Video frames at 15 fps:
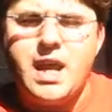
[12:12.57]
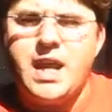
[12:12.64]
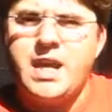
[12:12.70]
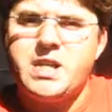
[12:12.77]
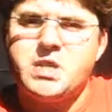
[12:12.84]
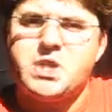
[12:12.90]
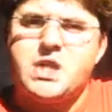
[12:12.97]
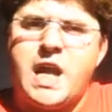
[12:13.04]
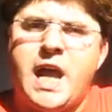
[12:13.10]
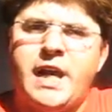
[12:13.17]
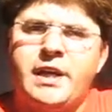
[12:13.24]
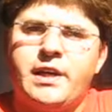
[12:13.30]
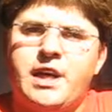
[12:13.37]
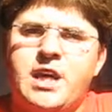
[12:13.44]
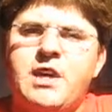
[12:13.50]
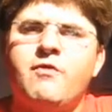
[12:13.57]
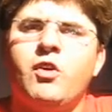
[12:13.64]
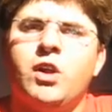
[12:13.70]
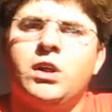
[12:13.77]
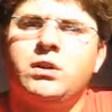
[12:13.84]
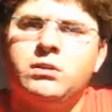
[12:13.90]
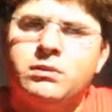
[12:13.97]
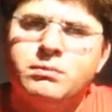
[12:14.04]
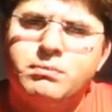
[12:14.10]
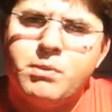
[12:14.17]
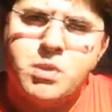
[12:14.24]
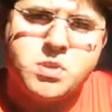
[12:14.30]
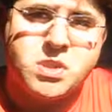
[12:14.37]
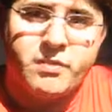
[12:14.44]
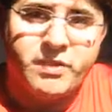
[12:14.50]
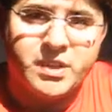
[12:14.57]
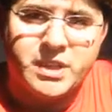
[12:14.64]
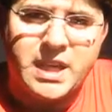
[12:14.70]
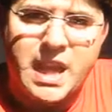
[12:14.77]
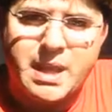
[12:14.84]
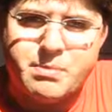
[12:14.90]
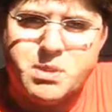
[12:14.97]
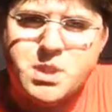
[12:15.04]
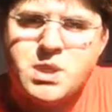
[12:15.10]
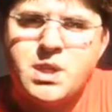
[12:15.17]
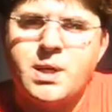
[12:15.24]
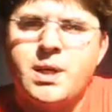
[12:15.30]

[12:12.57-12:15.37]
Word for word: is an evil most of the times.